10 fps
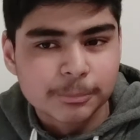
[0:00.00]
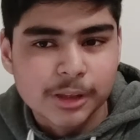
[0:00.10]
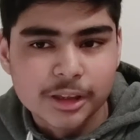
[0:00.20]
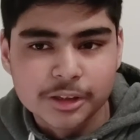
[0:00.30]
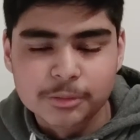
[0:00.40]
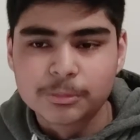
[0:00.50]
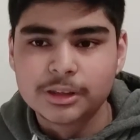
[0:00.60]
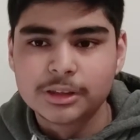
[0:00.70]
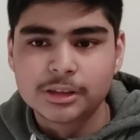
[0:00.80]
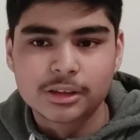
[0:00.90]
product
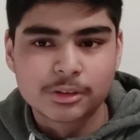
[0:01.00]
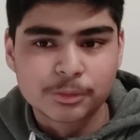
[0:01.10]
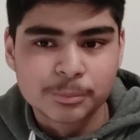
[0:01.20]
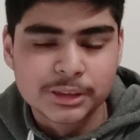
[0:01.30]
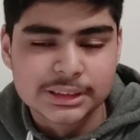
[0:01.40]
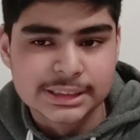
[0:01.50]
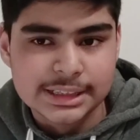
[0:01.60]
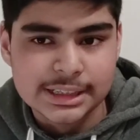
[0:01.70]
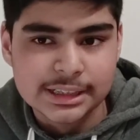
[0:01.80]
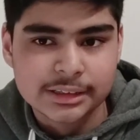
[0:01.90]
we are rumored to
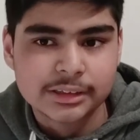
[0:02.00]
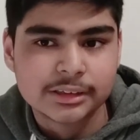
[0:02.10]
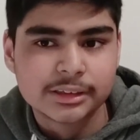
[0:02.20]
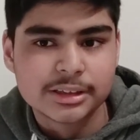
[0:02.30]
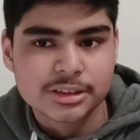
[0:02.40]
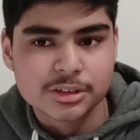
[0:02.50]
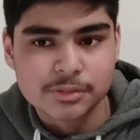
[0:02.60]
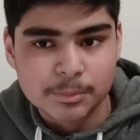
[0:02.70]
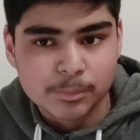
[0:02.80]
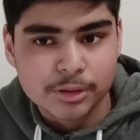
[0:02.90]
see in this
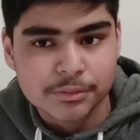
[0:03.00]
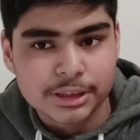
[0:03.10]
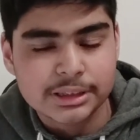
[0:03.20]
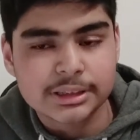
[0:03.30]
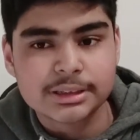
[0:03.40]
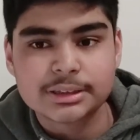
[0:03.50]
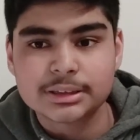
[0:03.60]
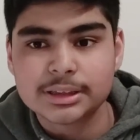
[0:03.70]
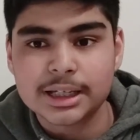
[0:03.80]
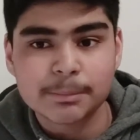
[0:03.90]
November event
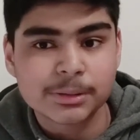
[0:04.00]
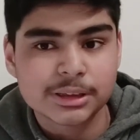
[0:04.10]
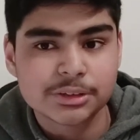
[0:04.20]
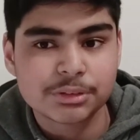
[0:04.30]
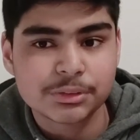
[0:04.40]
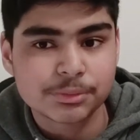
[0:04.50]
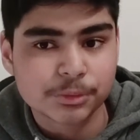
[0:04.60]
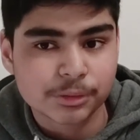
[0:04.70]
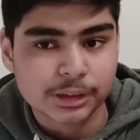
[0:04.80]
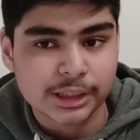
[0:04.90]
is the Apple TV
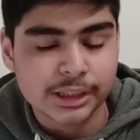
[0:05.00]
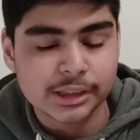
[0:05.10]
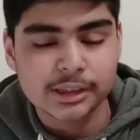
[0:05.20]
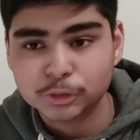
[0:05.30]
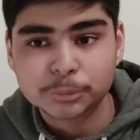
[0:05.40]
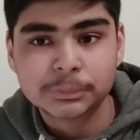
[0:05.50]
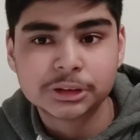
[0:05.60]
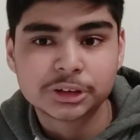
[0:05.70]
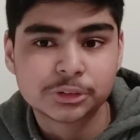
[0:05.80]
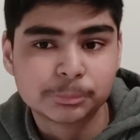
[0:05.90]
4K,
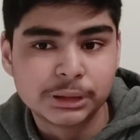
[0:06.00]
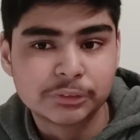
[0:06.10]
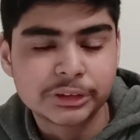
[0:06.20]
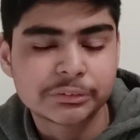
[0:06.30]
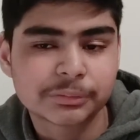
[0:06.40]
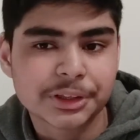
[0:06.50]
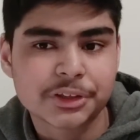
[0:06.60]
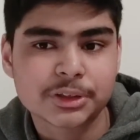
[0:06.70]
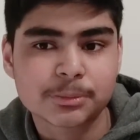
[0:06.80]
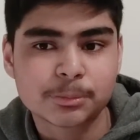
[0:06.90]
rumored to be
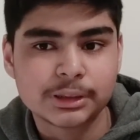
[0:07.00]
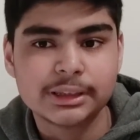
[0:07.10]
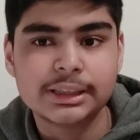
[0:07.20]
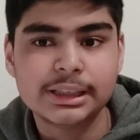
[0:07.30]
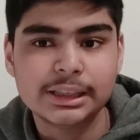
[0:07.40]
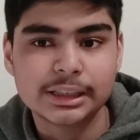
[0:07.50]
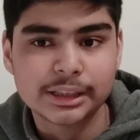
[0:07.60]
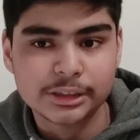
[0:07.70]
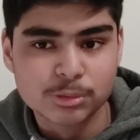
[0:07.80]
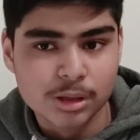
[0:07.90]
refreshed with
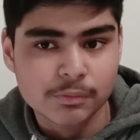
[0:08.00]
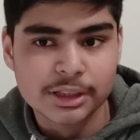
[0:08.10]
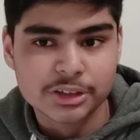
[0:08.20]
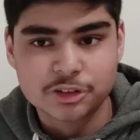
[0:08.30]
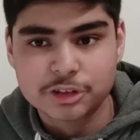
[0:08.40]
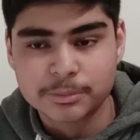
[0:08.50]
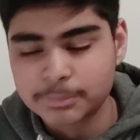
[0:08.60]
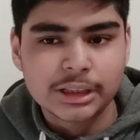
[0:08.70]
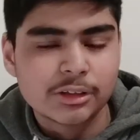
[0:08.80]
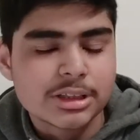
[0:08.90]
the A12X
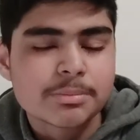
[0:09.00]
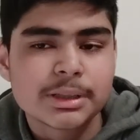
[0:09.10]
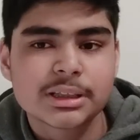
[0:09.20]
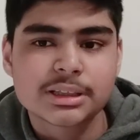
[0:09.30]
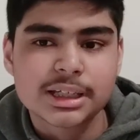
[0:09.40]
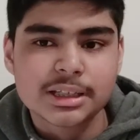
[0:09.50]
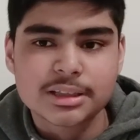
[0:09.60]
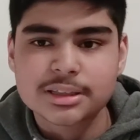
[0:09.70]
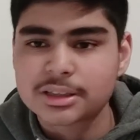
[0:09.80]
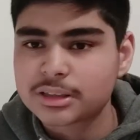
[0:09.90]
chip. Now, this makes
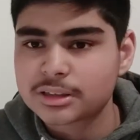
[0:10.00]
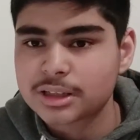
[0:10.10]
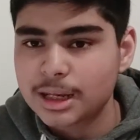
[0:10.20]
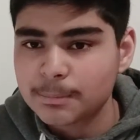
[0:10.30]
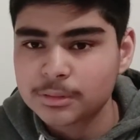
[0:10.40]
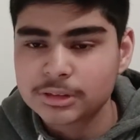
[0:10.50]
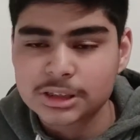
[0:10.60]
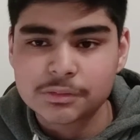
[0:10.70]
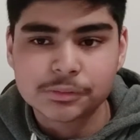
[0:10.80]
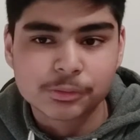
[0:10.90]
sense since the Apple
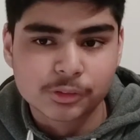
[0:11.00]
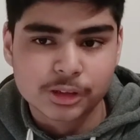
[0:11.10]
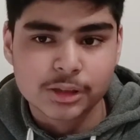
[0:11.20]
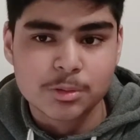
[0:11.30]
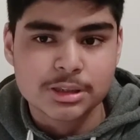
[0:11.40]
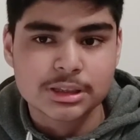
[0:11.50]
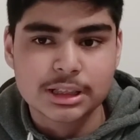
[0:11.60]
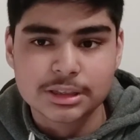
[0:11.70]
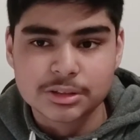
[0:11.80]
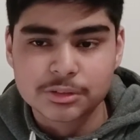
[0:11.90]
TV 4K was
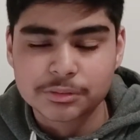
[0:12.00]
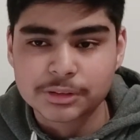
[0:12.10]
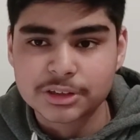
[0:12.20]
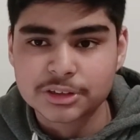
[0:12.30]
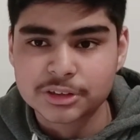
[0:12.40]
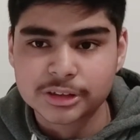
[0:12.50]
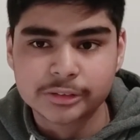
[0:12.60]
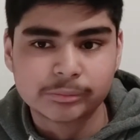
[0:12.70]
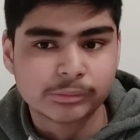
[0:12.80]
last refreshed in